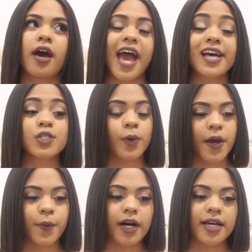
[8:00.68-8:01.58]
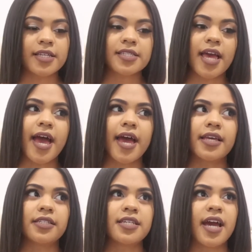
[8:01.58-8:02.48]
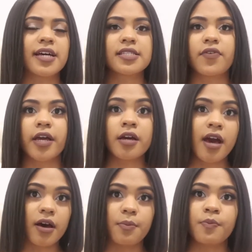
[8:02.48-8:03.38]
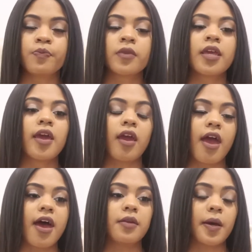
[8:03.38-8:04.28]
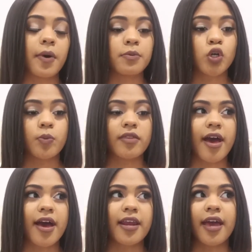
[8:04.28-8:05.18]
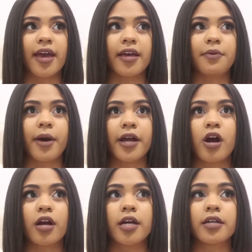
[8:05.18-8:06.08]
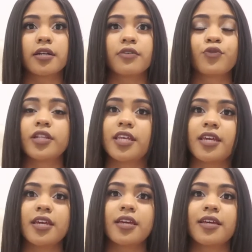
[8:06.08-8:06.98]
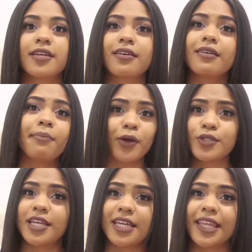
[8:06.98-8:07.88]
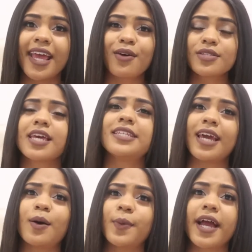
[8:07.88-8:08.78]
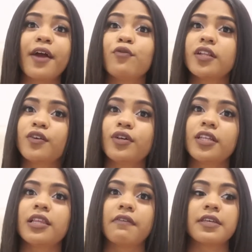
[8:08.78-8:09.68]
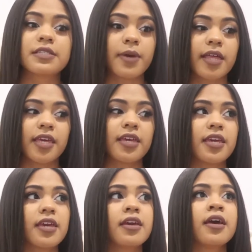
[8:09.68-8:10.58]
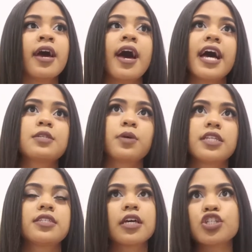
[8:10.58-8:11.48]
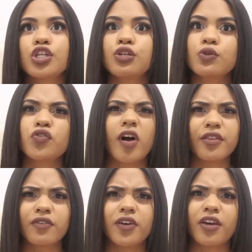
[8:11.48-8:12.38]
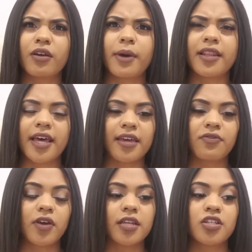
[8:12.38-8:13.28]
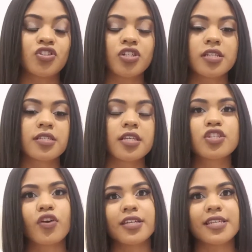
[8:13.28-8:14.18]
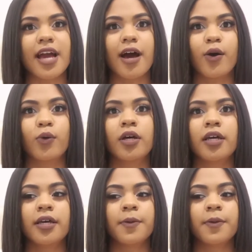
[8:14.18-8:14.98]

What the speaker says: He asked where I was, and he asked if I could come, and my mom told me that, and my heart really melted. Like I was like, damn, like I really love this man. Like he has played such a huge father figure in my life, and it's crazy how,